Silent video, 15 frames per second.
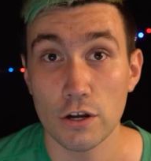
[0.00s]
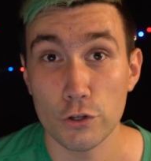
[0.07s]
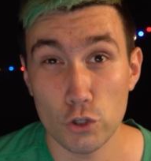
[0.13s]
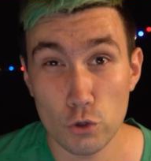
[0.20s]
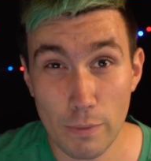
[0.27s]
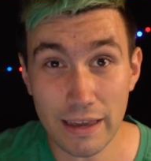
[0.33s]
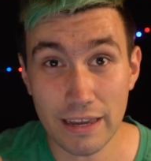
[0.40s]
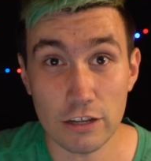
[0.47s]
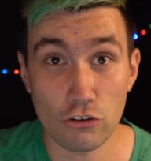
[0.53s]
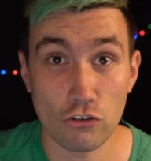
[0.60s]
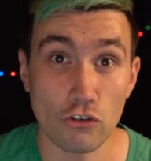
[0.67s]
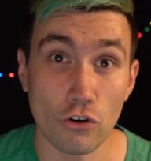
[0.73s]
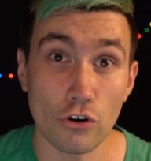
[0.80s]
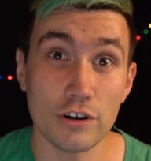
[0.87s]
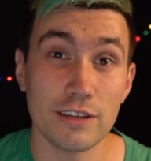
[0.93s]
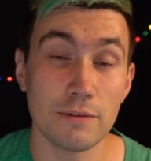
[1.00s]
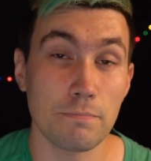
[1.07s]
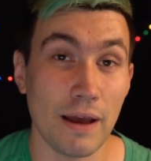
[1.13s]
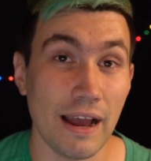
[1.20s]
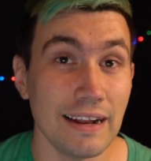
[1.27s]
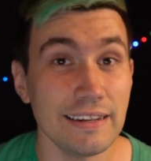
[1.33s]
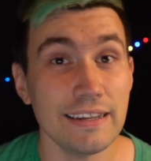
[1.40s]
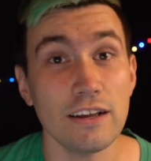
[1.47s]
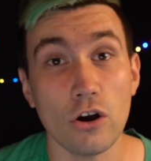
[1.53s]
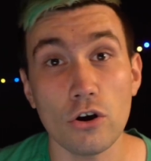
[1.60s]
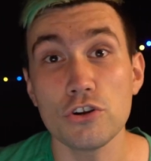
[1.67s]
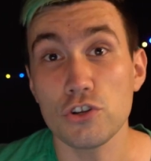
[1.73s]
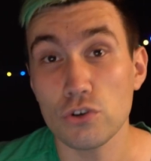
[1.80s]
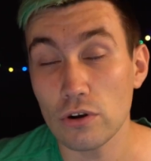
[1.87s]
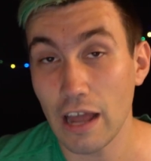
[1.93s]
To make it short, depending
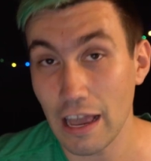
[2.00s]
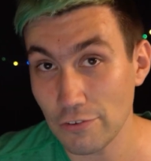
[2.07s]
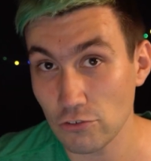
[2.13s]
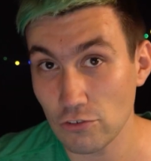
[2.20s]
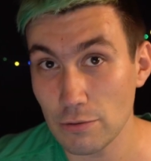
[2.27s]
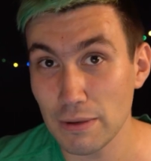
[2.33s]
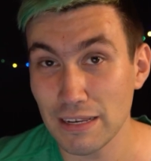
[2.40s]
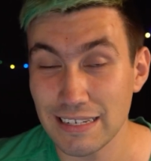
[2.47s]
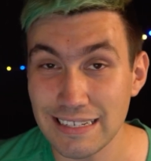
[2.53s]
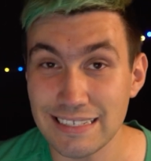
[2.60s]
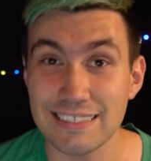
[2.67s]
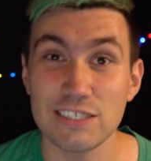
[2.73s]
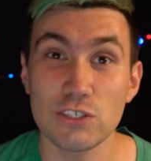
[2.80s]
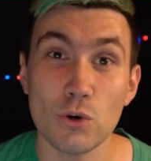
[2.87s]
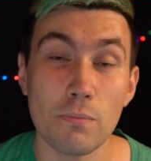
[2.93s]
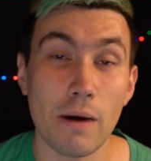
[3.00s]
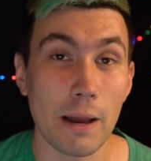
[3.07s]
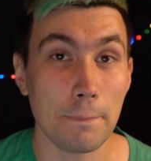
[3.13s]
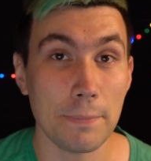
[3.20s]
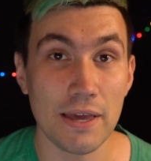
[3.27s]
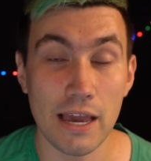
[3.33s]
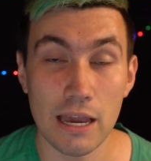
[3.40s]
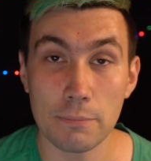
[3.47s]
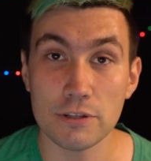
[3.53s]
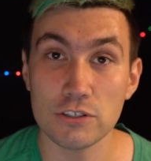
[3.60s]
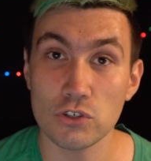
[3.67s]
on your live streaming needs, you might be able to